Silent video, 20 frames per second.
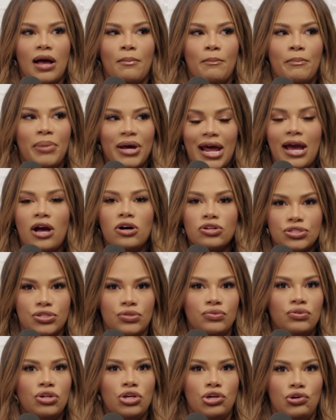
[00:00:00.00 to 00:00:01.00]
but I also
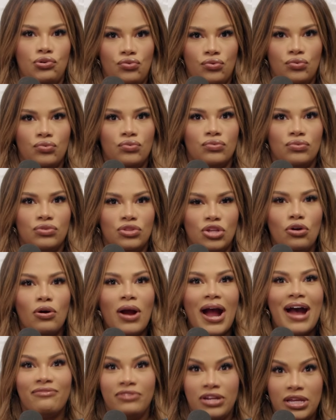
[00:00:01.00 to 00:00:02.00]
knew the
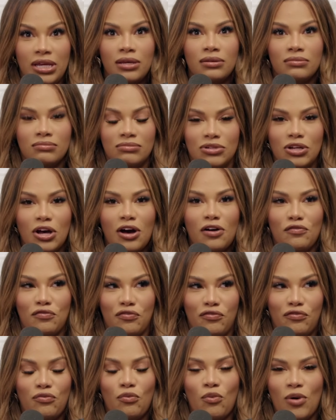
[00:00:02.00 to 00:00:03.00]
gravity
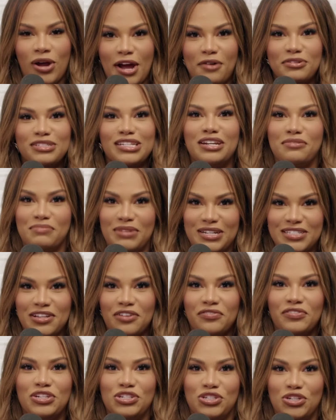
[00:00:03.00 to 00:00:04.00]
of what I was getting
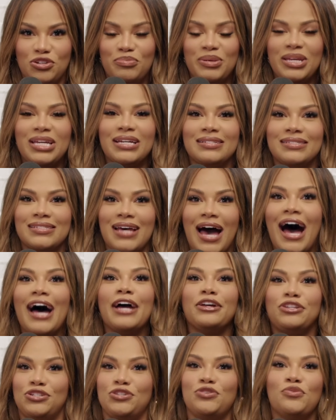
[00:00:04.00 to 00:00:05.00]
myself into because I
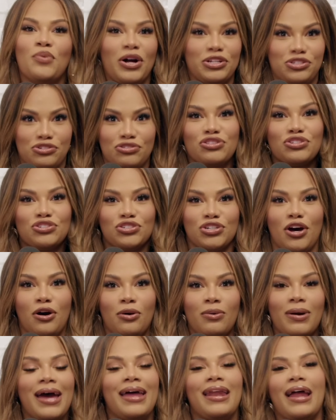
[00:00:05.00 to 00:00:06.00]
too watched the
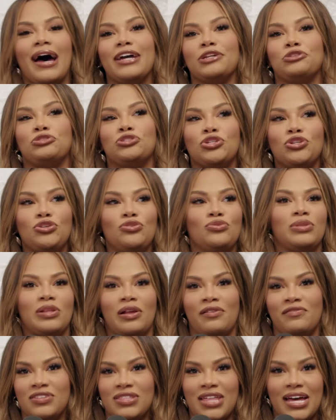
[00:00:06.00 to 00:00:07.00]
show and I too
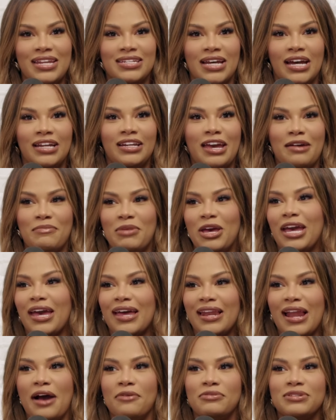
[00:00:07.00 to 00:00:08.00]
loved that dynamic.
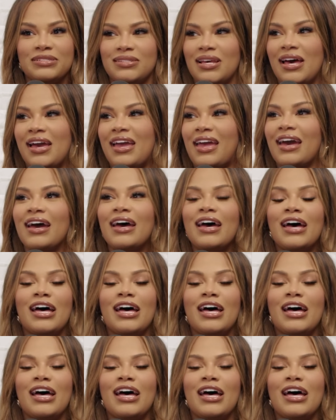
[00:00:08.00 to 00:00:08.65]
And I was like,